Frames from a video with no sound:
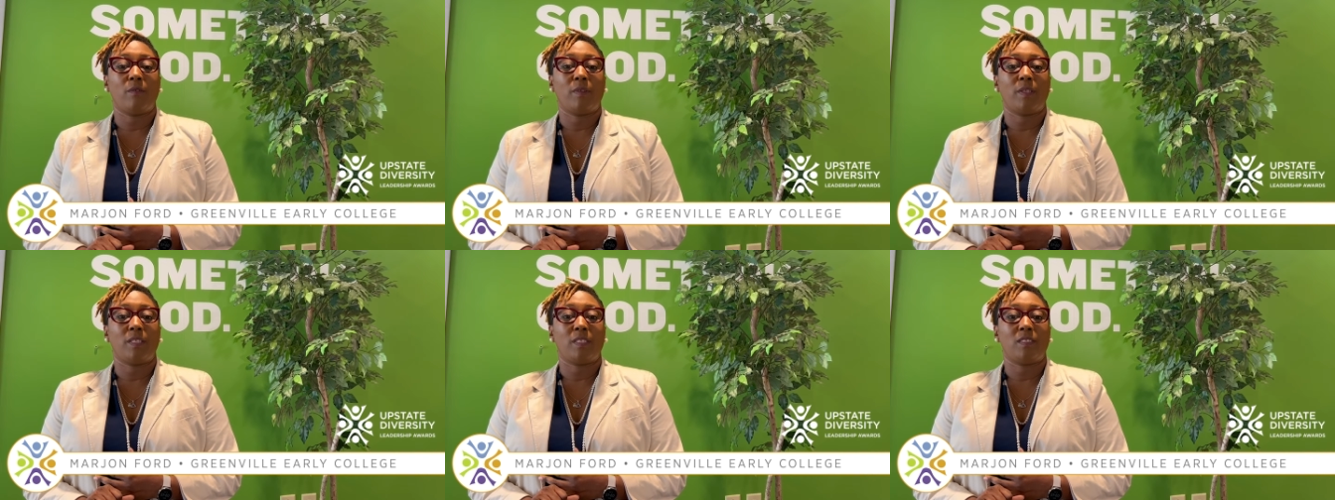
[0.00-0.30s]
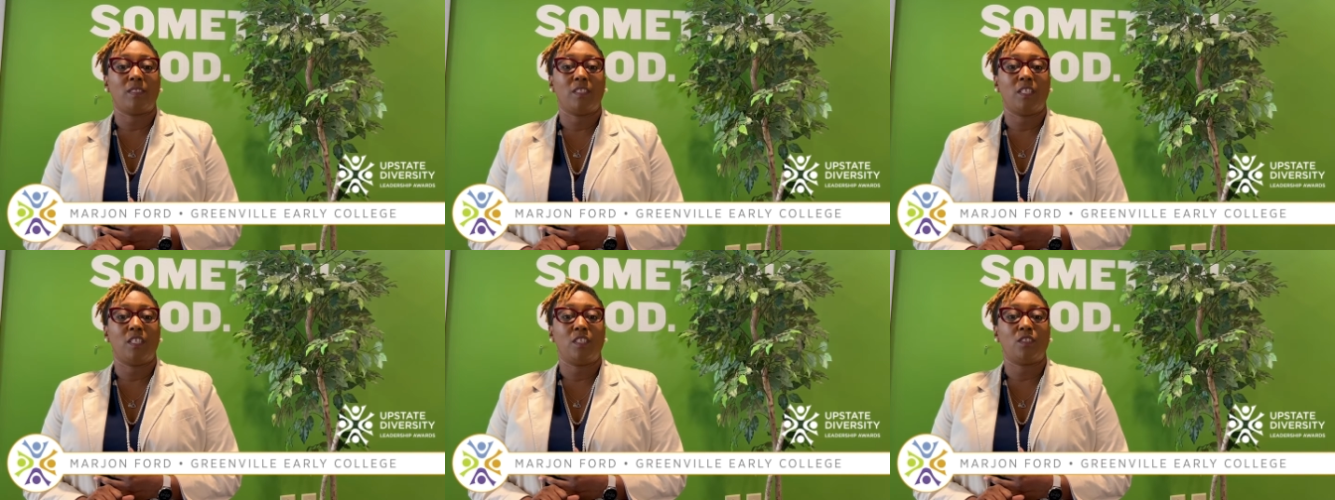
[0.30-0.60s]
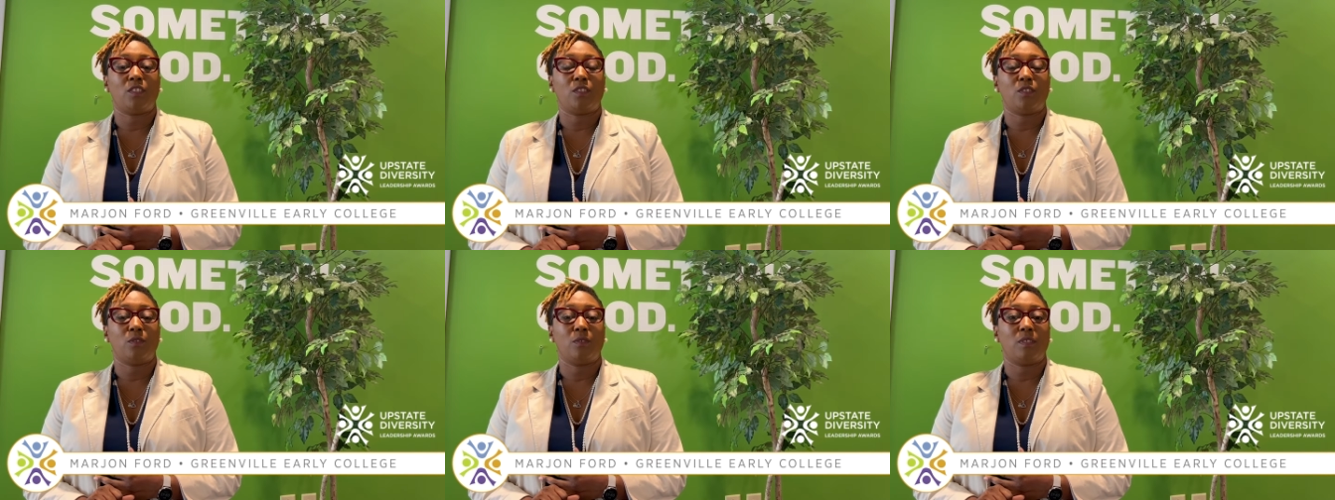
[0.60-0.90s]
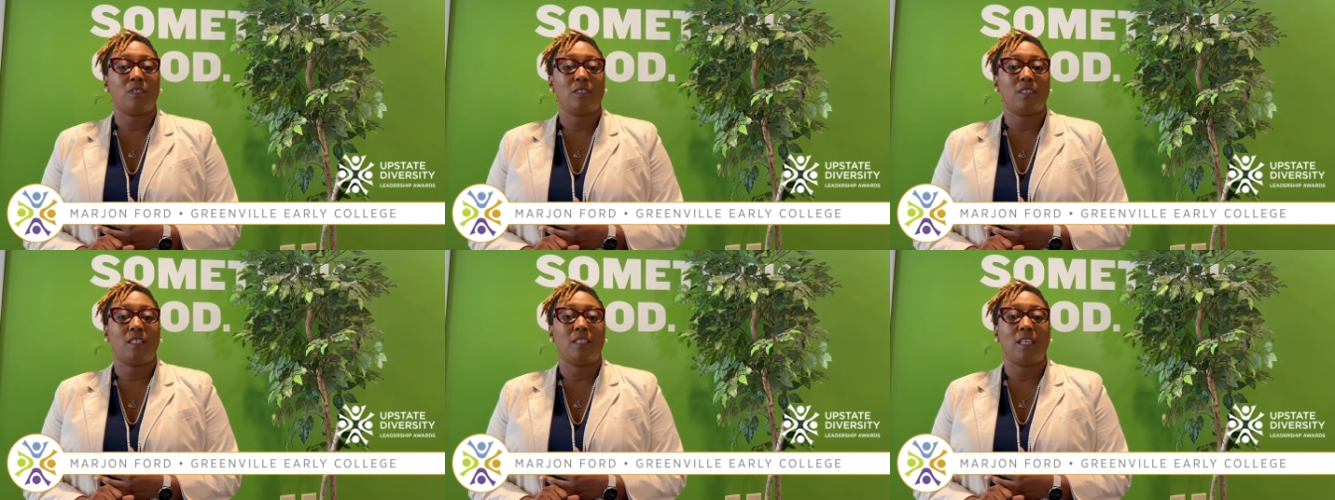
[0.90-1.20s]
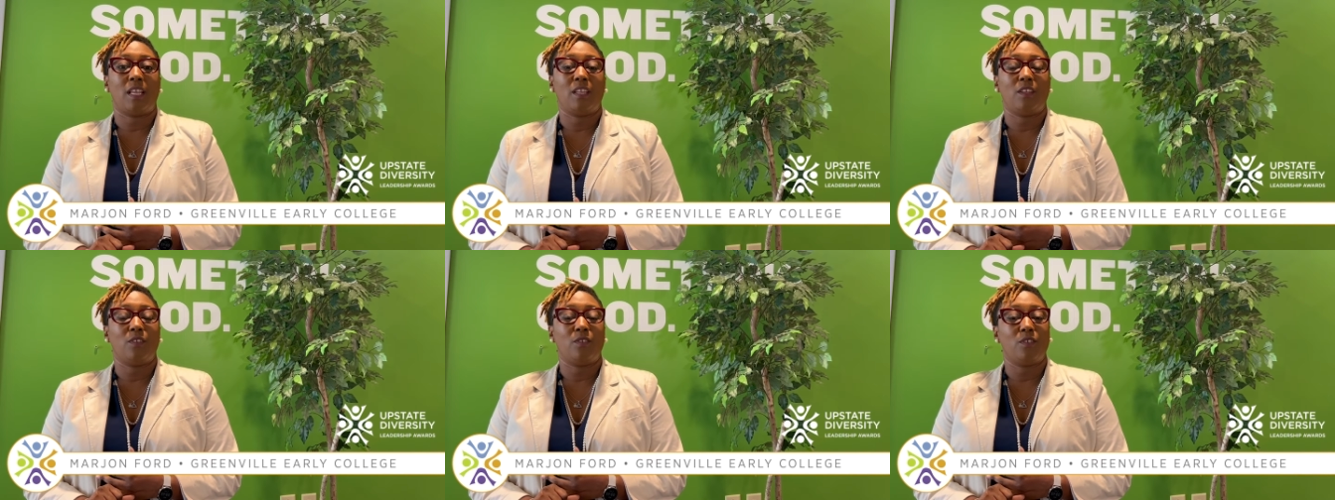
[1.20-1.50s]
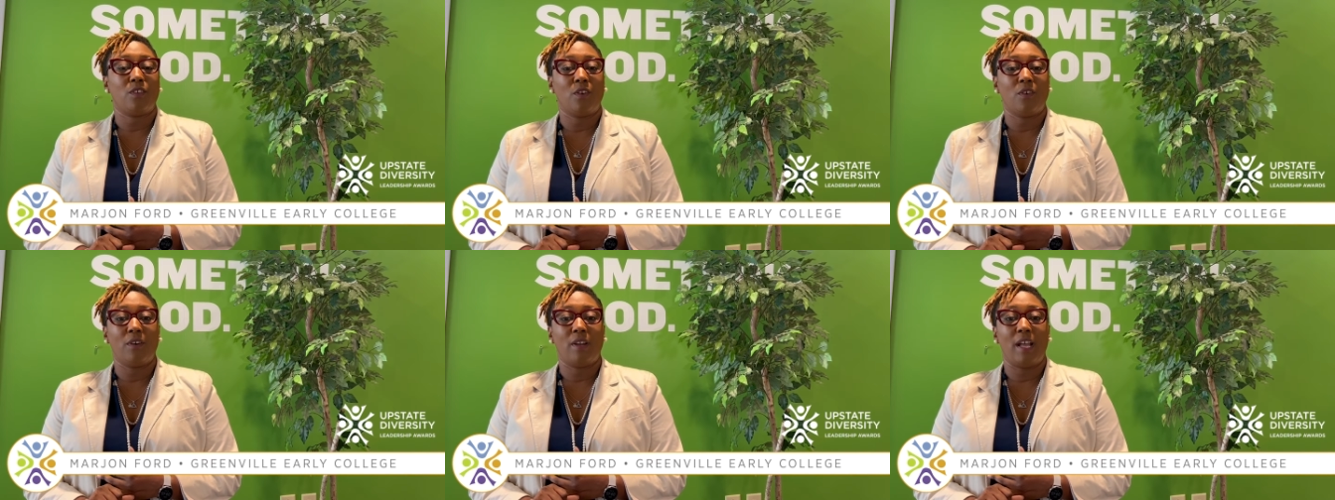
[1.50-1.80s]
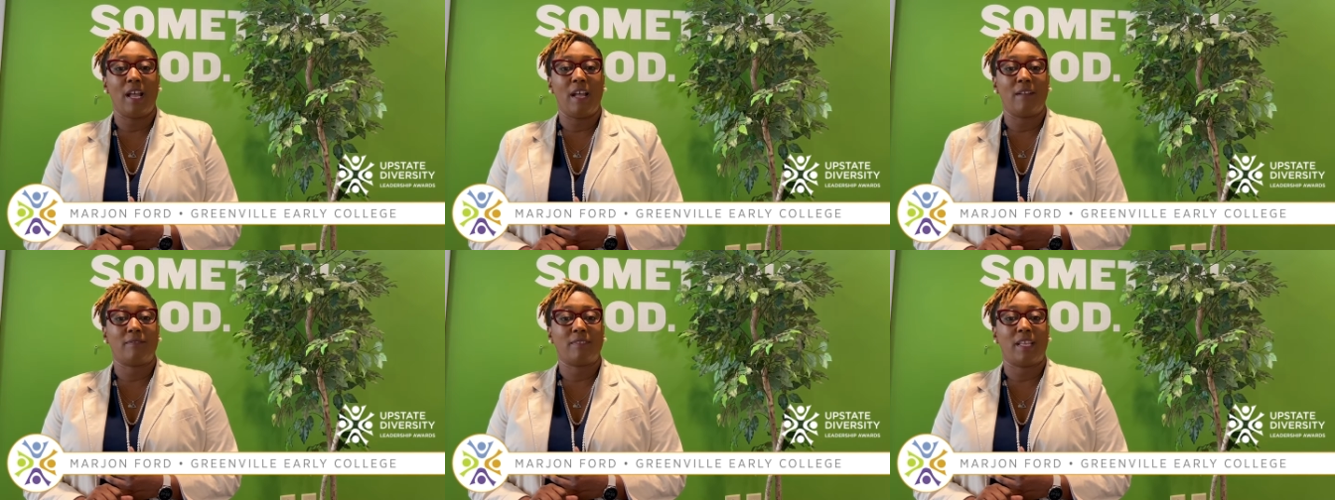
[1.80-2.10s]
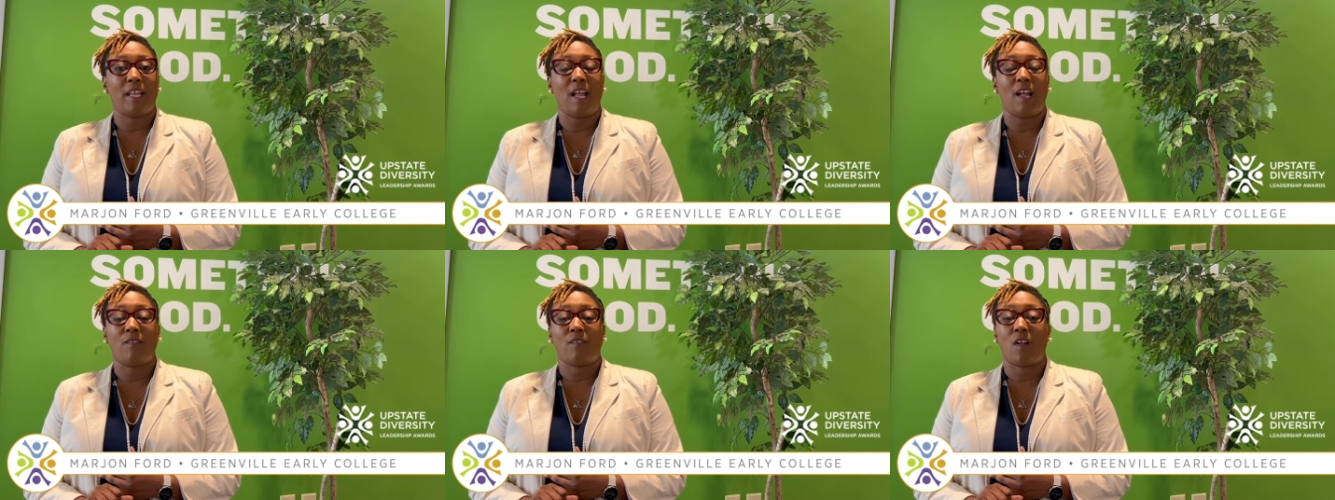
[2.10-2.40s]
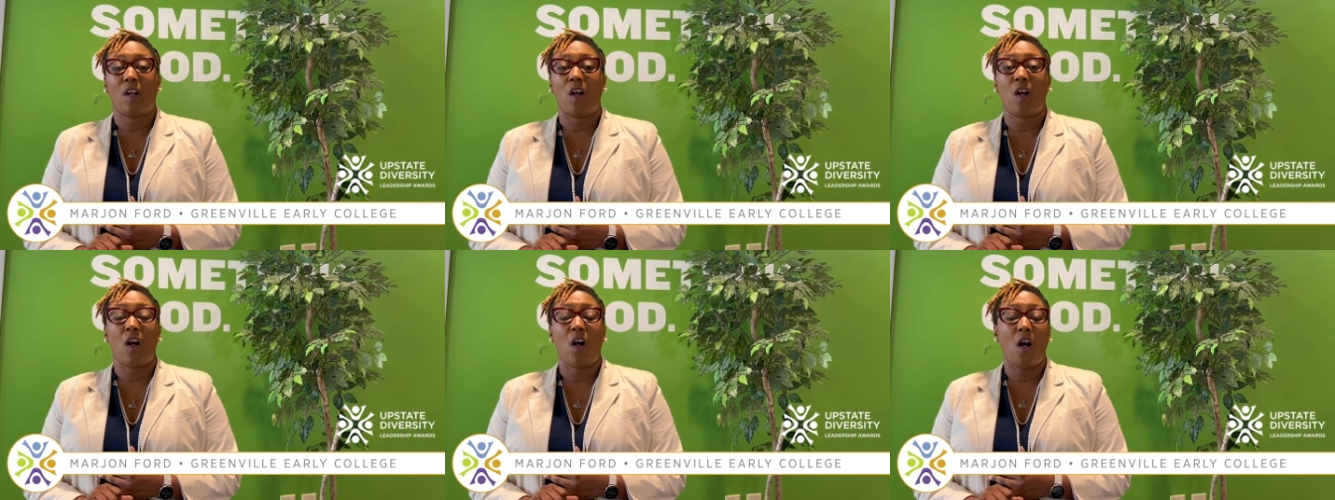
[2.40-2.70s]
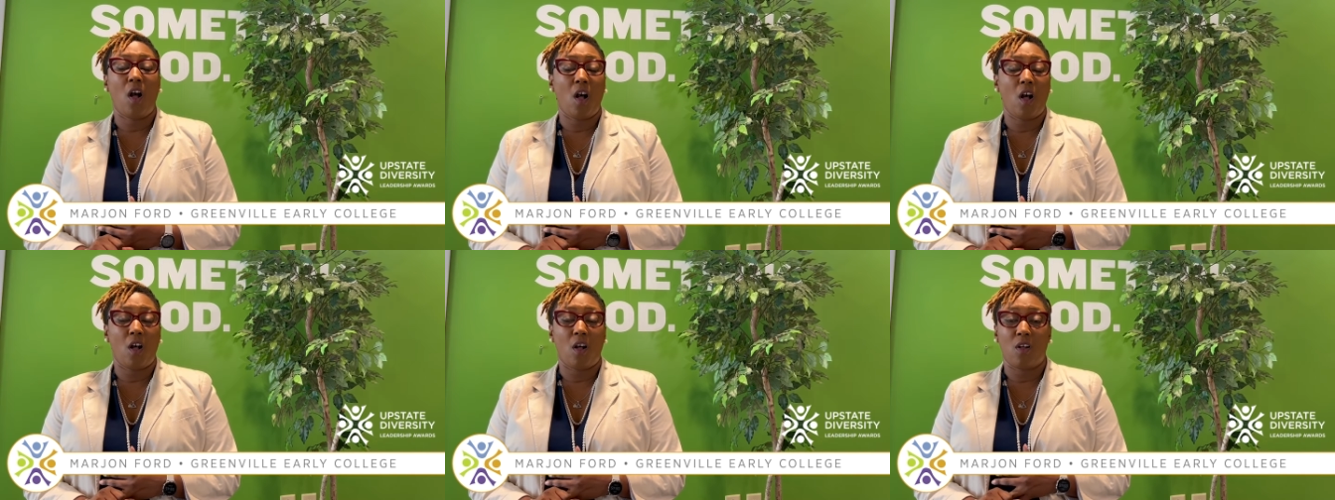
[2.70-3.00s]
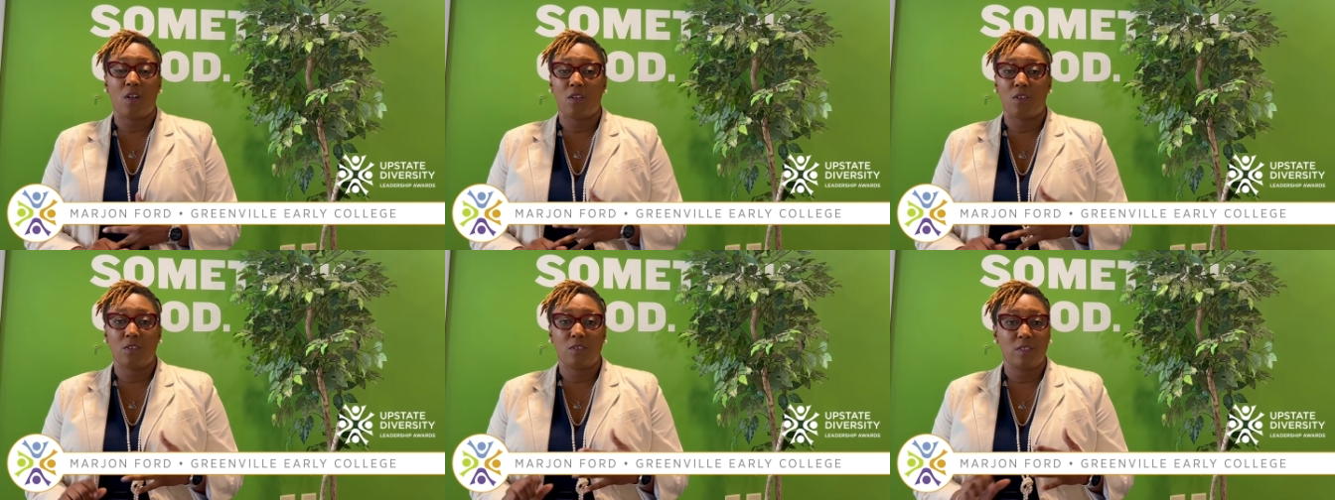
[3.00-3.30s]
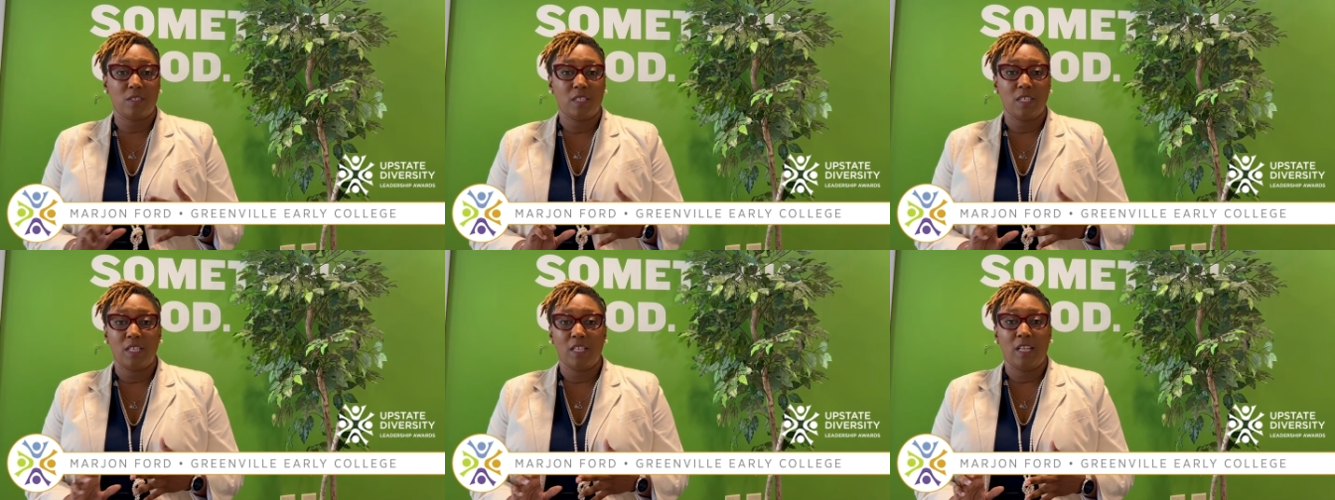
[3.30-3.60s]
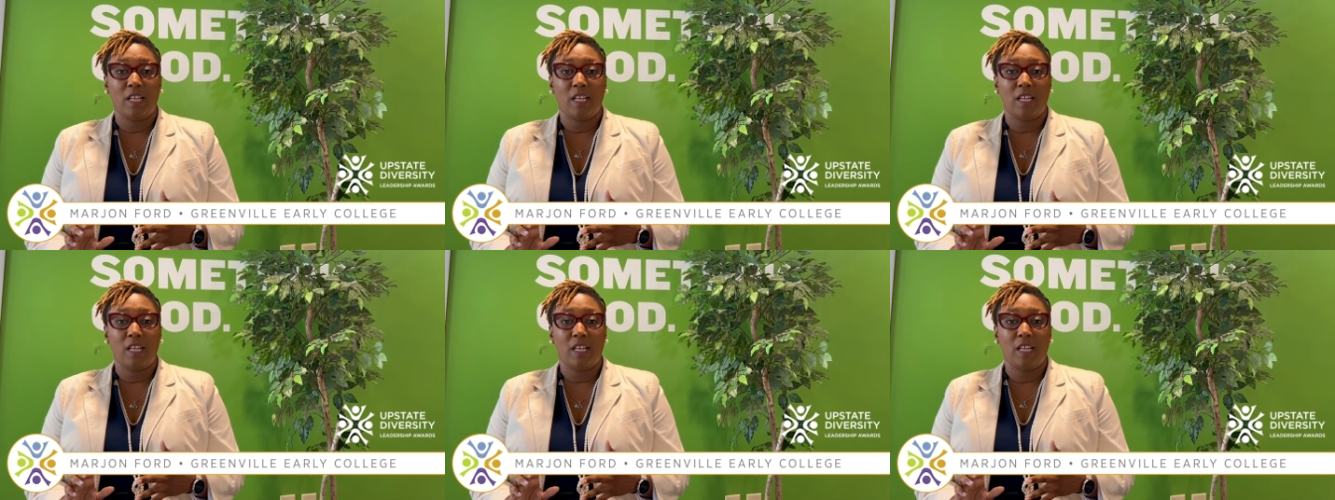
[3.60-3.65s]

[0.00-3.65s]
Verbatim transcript: really teach students and that you don't have to have all